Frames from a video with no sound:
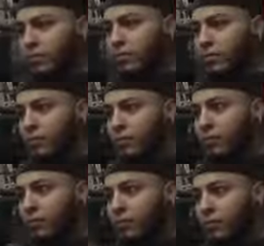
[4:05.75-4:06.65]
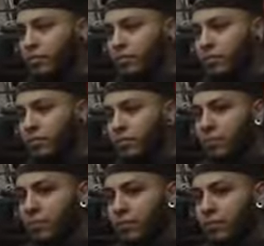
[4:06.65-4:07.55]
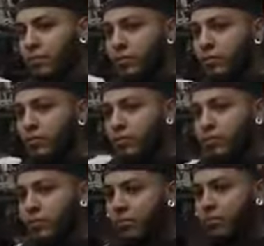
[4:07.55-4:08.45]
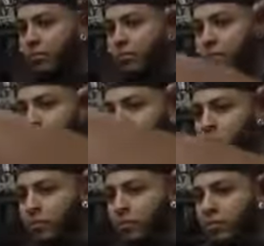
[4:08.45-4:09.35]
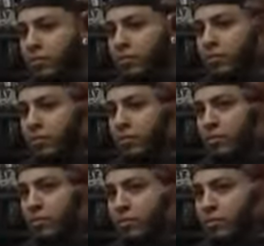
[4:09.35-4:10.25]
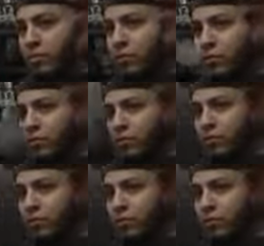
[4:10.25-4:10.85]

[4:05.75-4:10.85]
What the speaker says: (not speaking)